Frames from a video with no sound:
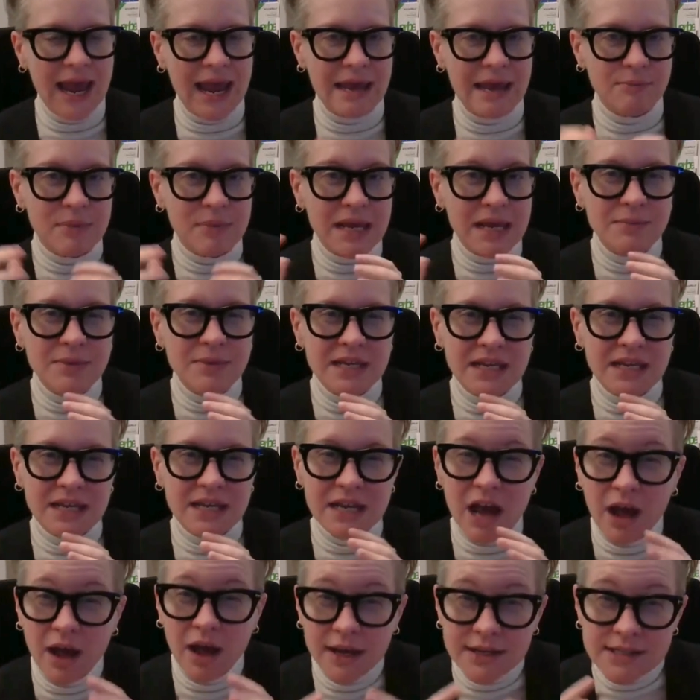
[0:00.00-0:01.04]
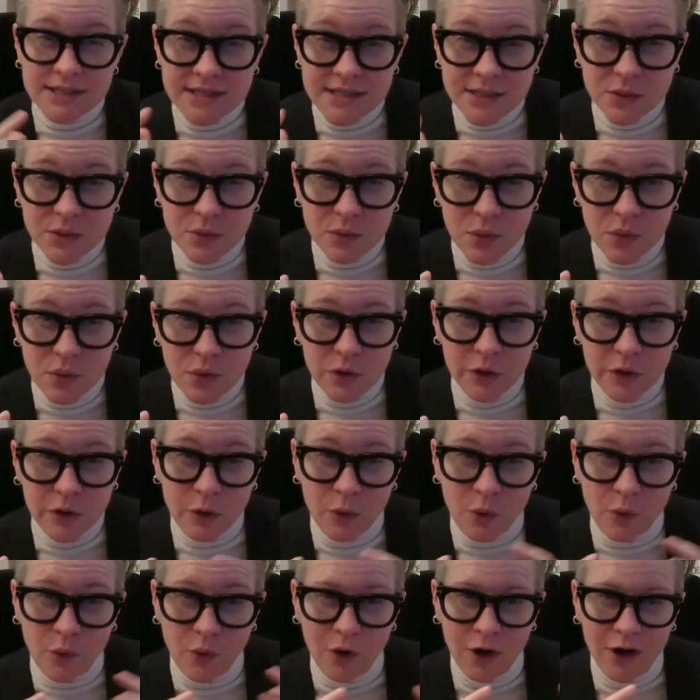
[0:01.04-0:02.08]
and maybe in high
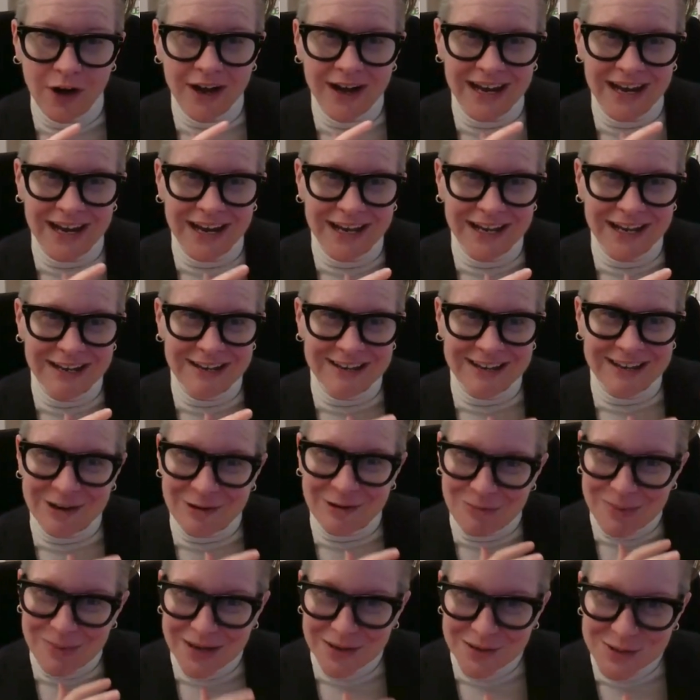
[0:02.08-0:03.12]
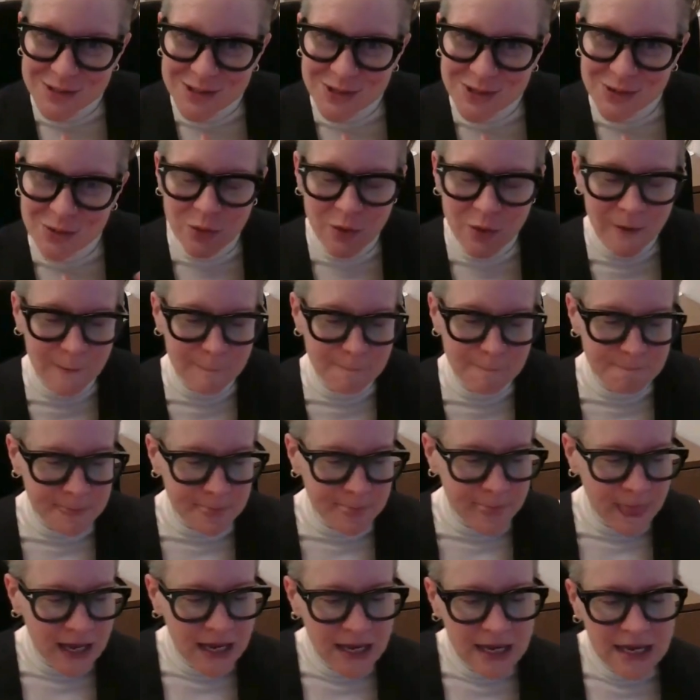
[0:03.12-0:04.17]
school or in middle school.
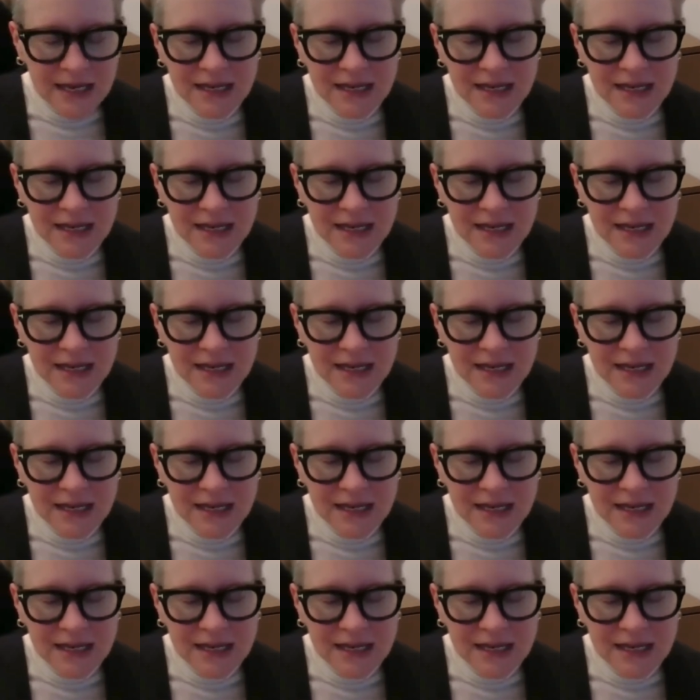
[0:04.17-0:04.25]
